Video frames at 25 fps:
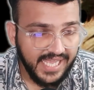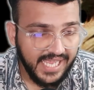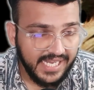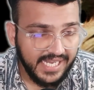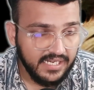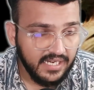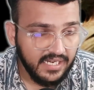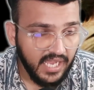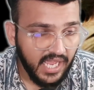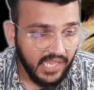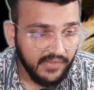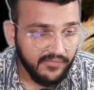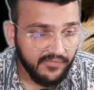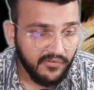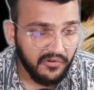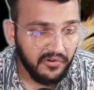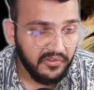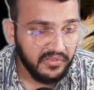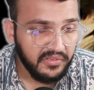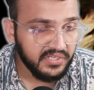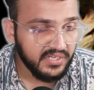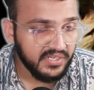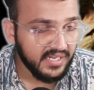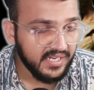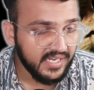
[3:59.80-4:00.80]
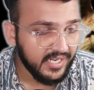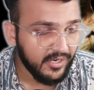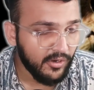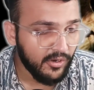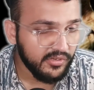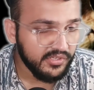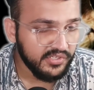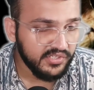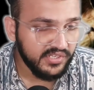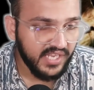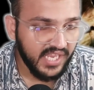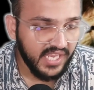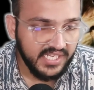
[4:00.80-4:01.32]
that life originally
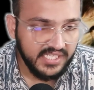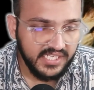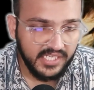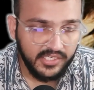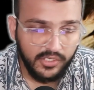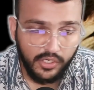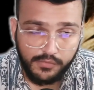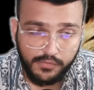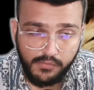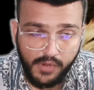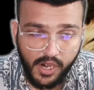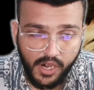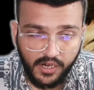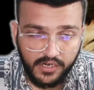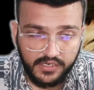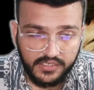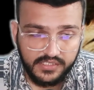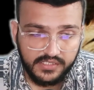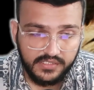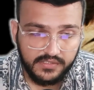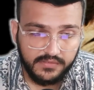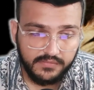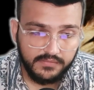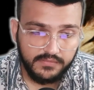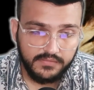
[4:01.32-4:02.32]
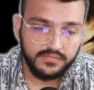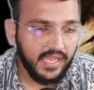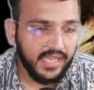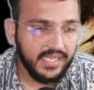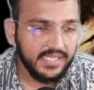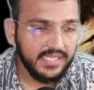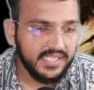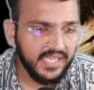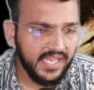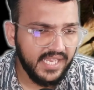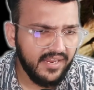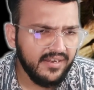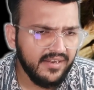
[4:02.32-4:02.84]
originated on Mars.
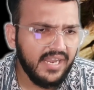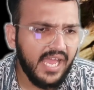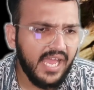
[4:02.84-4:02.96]
Is there